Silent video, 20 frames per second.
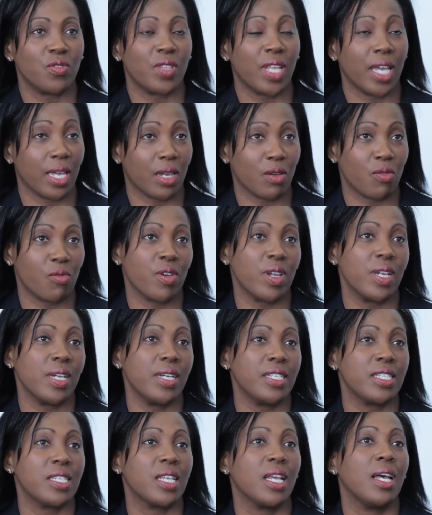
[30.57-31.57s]
their
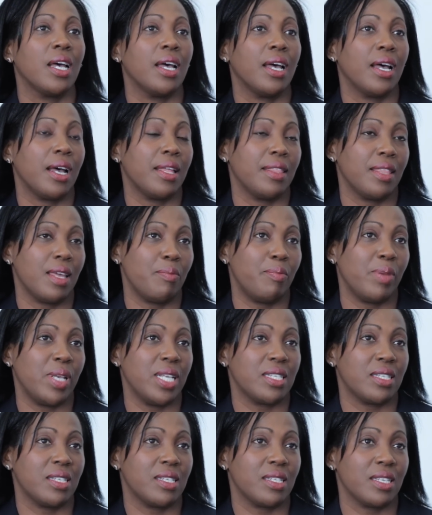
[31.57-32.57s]
careers and their
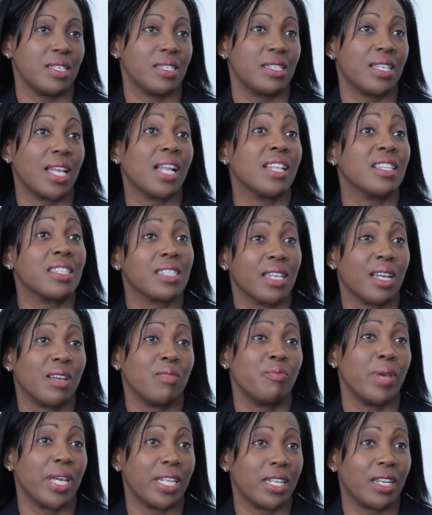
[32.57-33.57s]
businesses and to
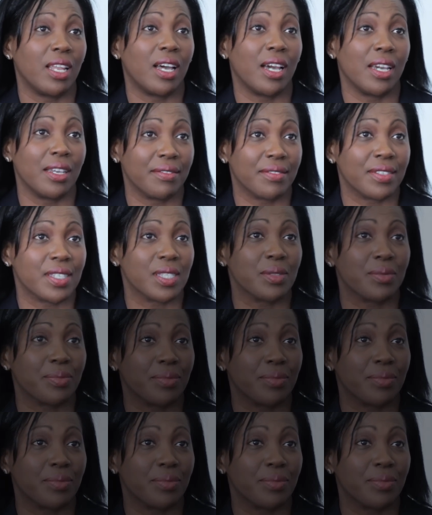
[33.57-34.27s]
have better lives.